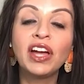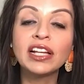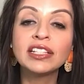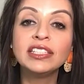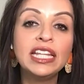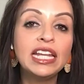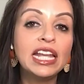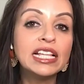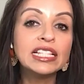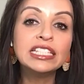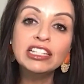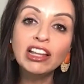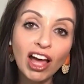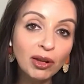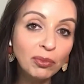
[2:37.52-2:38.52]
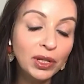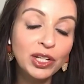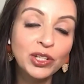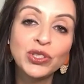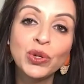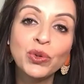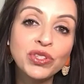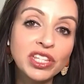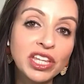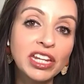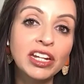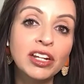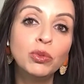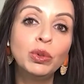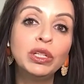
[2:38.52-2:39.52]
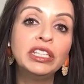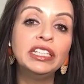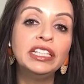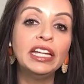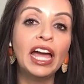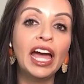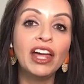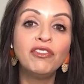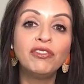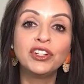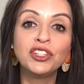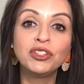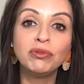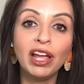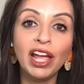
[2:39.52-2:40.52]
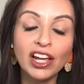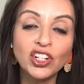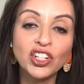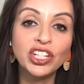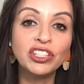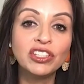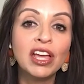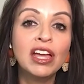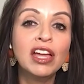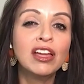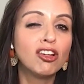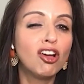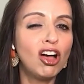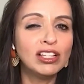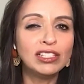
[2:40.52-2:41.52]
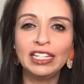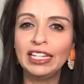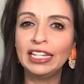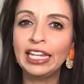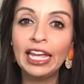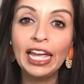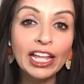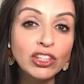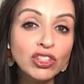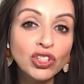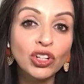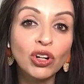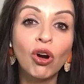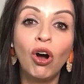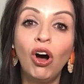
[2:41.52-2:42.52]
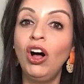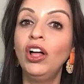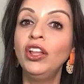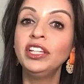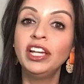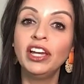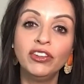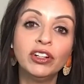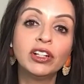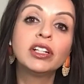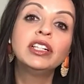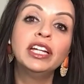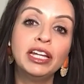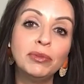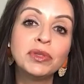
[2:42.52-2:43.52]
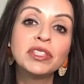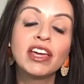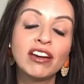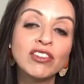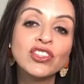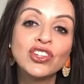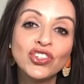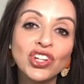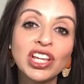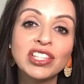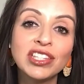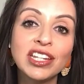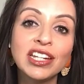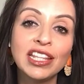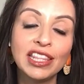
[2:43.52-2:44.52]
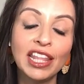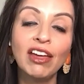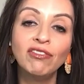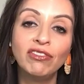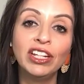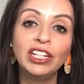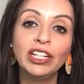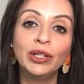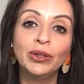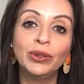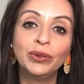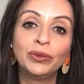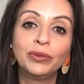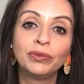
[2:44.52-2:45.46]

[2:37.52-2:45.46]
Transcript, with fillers: vaccine has not been associated with the adverse reactions causing cancer or all the other claims that are suggested in that video.